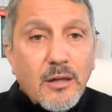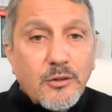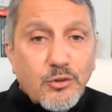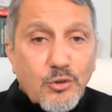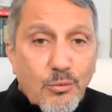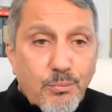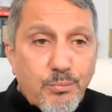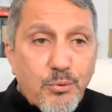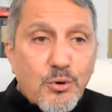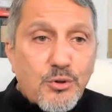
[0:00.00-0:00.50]

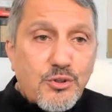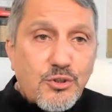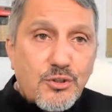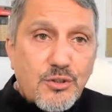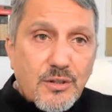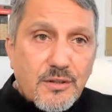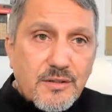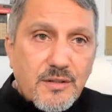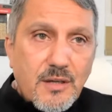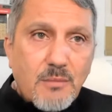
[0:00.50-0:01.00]
to push
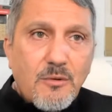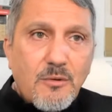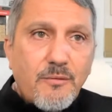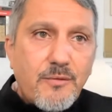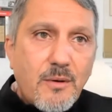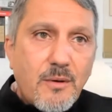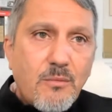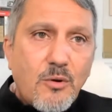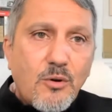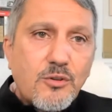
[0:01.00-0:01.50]
some of
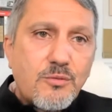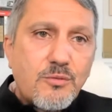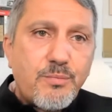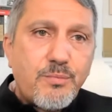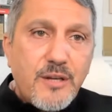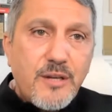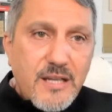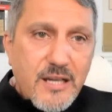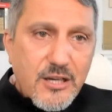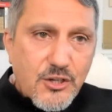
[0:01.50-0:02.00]
the most
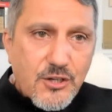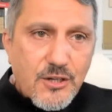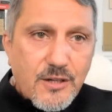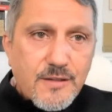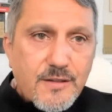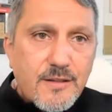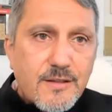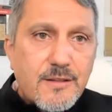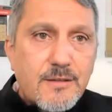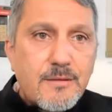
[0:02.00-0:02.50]

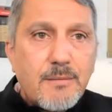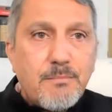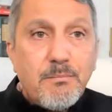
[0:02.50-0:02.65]
pernicious,